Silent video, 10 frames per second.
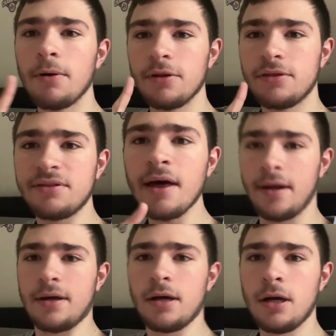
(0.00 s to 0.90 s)

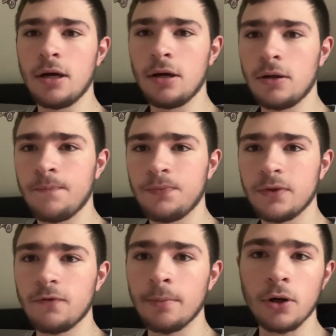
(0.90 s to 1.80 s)
Pathetic
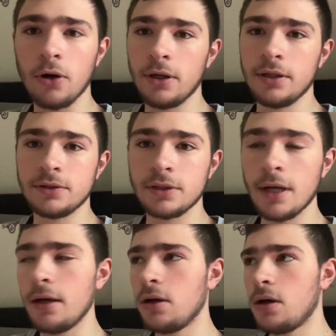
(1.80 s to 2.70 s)
from the Guardians
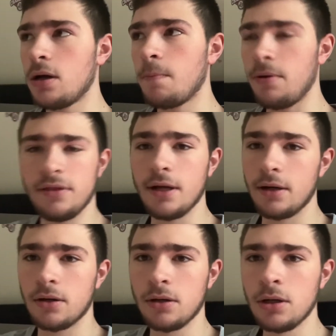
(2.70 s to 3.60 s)
today.
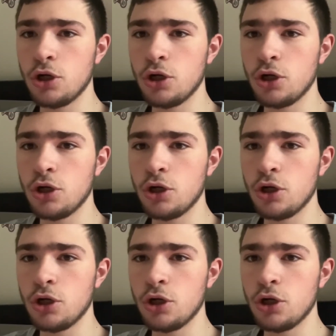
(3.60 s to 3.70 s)
Pathetic.